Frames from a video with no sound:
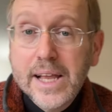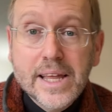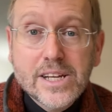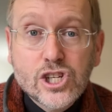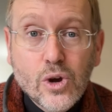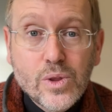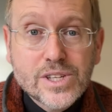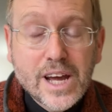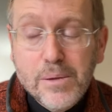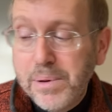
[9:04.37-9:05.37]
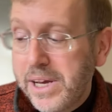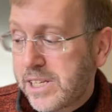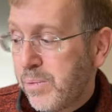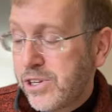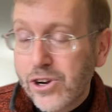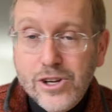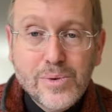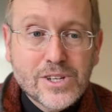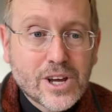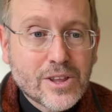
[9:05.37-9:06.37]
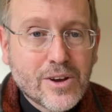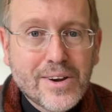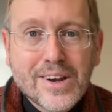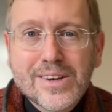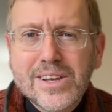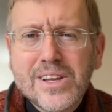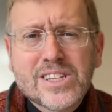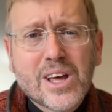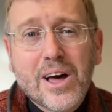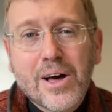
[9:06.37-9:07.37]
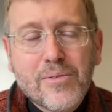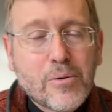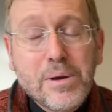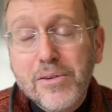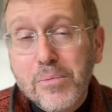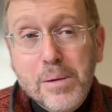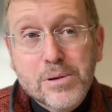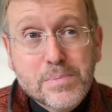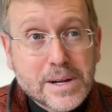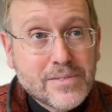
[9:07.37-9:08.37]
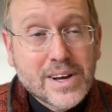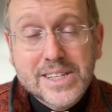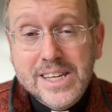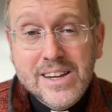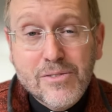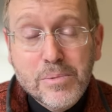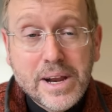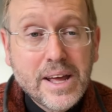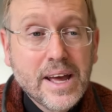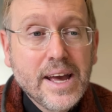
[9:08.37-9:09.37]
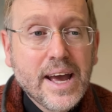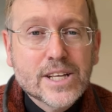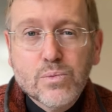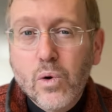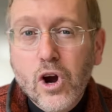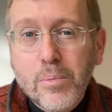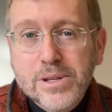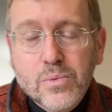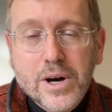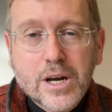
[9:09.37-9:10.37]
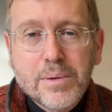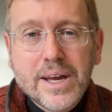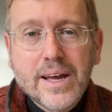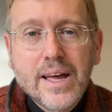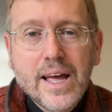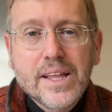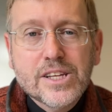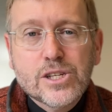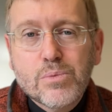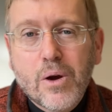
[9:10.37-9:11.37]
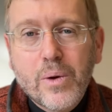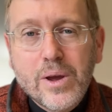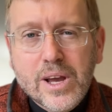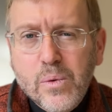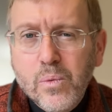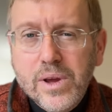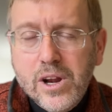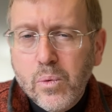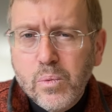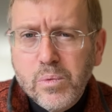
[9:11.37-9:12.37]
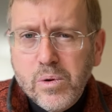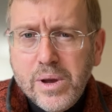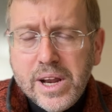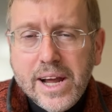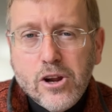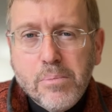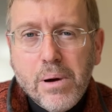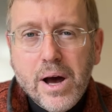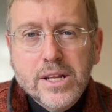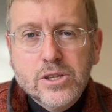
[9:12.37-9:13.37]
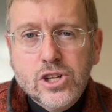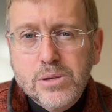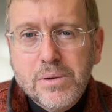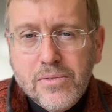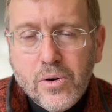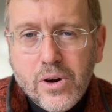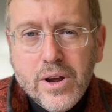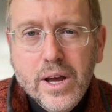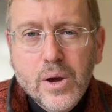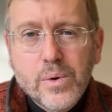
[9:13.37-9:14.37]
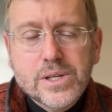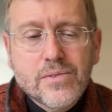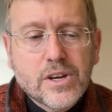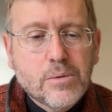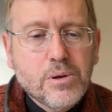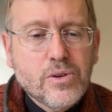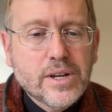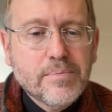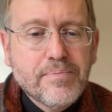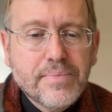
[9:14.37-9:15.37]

let us show the sign of peace, and we turn to each other. And let's, for me, from my perspective, I see everybody, it's warm, it's welcoming. This is where we, we you know, reconnect our bonds just before receiving communion.